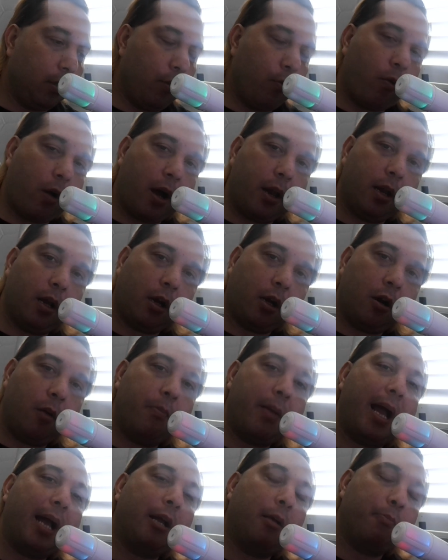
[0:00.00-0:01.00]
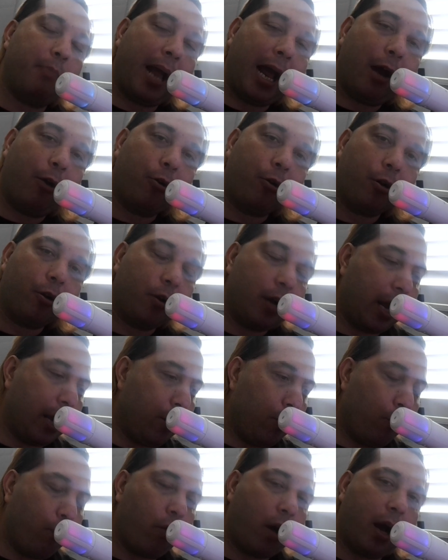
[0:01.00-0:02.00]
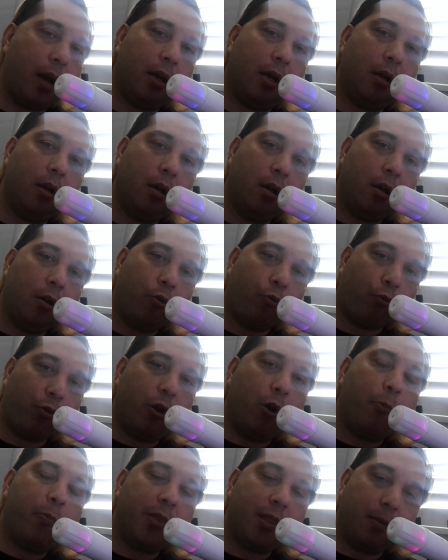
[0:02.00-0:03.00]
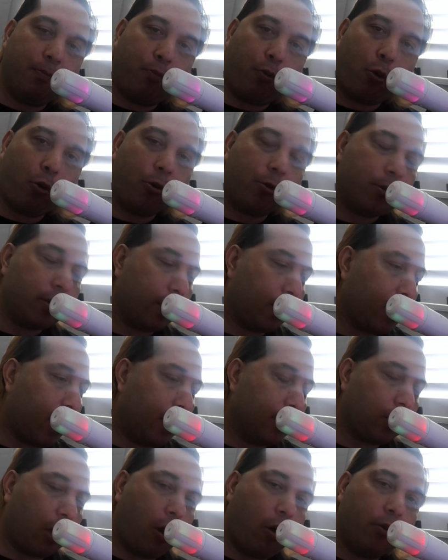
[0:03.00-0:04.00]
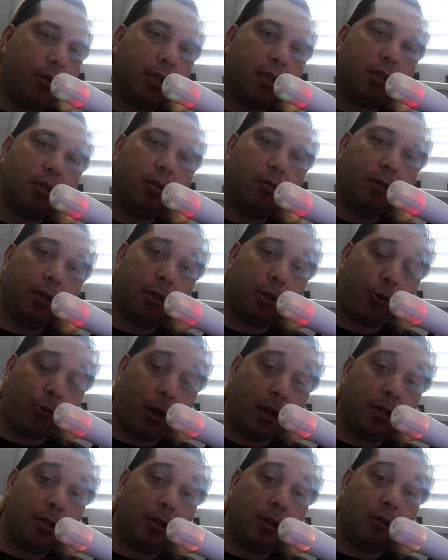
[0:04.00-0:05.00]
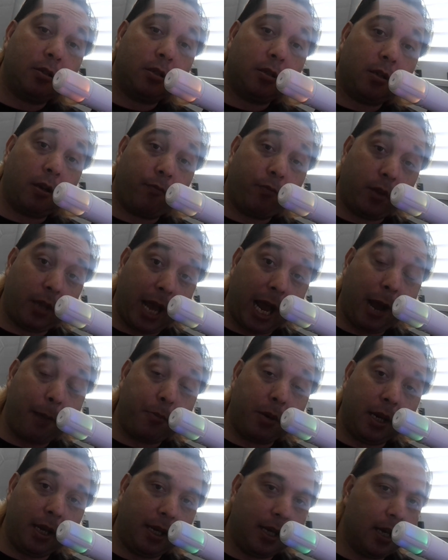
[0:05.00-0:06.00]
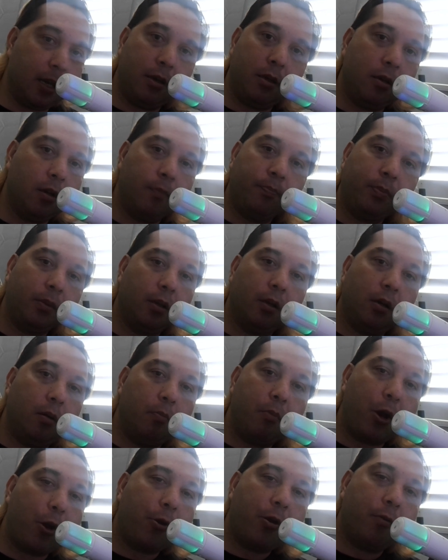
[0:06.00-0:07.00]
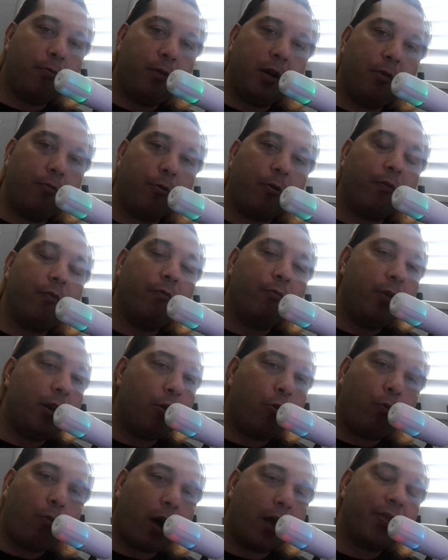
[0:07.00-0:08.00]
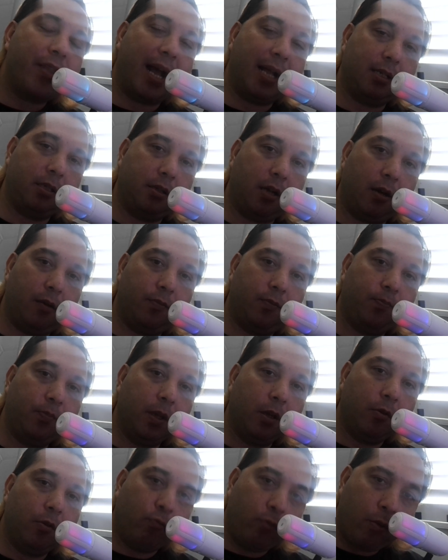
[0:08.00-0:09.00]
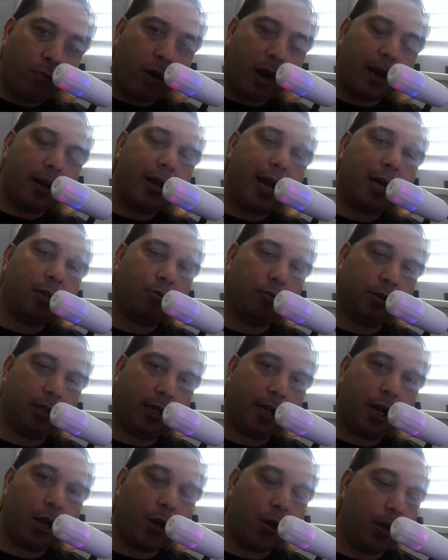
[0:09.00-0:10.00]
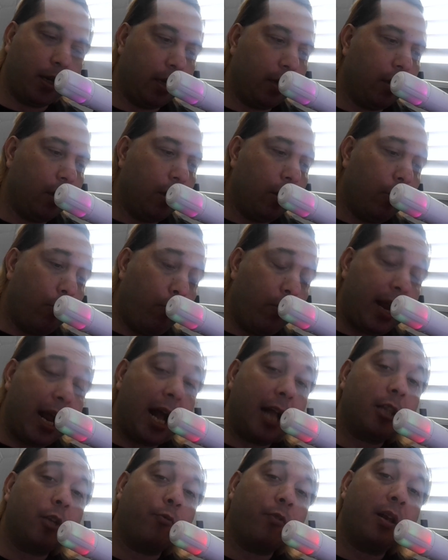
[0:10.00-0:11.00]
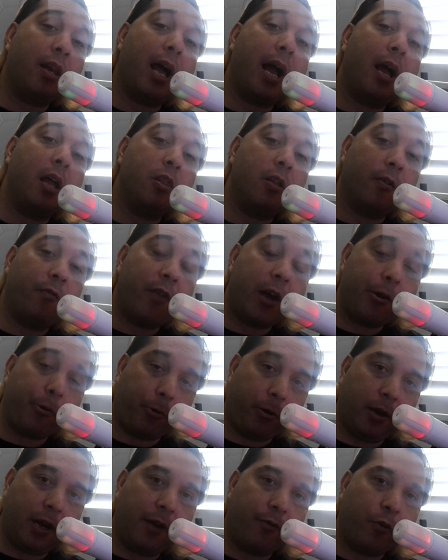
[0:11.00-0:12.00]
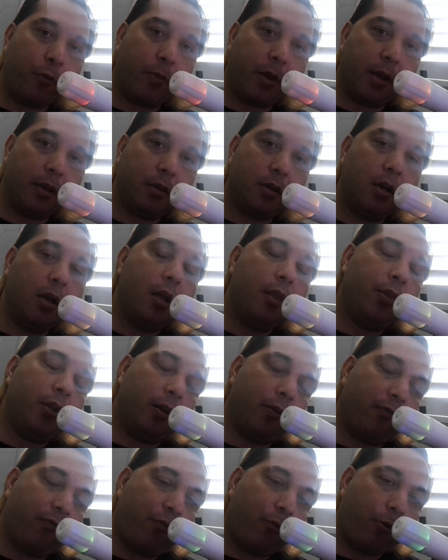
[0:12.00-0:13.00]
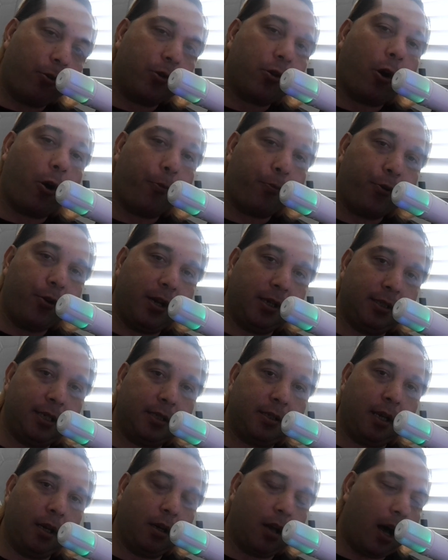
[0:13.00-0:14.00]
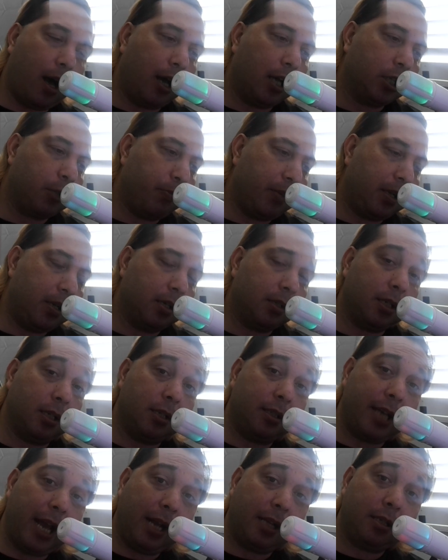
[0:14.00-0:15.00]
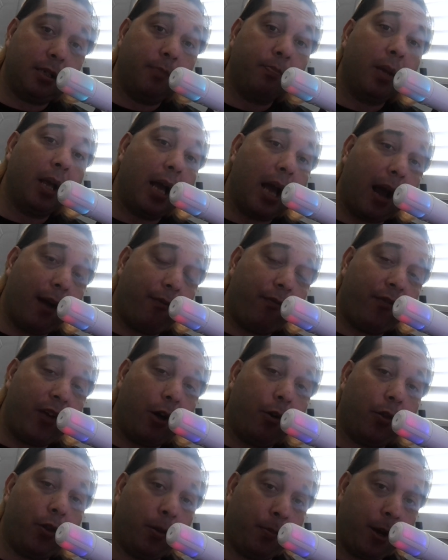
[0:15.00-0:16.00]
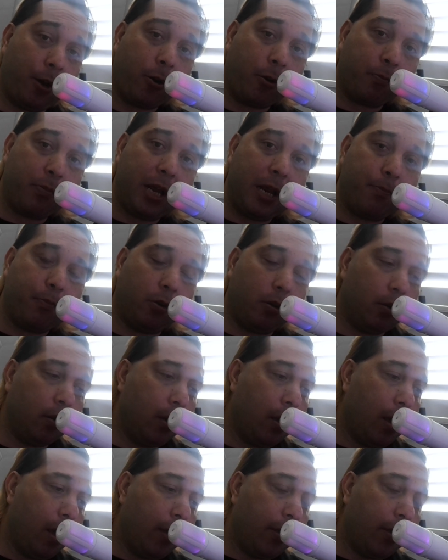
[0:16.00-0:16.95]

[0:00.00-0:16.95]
You want to come back in power and you want to reopen the borders and cause all this craziness stuff to happen again. America, we don't want that stuff. We want national security. We have to rely on the federal government to enforce our pre-existing laws, because the states have failed the American people.